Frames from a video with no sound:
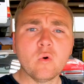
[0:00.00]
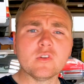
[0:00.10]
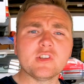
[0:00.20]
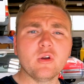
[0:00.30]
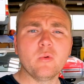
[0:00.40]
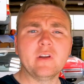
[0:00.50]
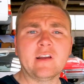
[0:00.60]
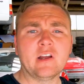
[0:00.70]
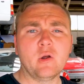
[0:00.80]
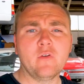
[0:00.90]
Also, when
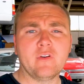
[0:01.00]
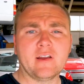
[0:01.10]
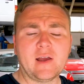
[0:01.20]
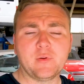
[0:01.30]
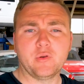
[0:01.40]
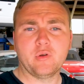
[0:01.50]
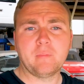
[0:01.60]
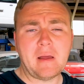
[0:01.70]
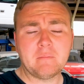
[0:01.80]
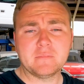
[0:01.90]
I go over a couple little
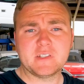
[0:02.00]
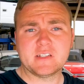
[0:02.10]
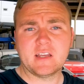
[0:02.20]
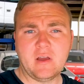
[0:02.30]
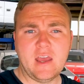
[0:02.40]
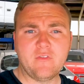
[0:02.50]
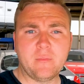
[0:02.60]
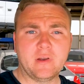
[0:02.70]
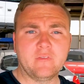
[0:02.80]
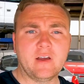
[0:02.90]
bumps, I have a
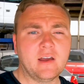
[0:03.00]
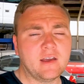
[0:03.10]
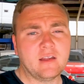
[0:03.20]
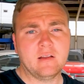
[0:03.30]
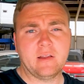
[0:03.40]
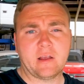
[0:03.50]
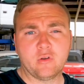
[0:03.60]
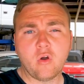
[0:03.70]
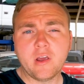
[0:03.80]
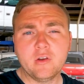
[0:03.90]
bit of a
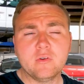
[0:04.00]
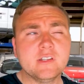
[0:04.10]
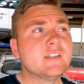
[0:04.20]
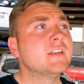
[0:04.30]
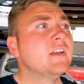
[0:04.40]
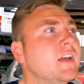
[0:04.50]
knocking noise,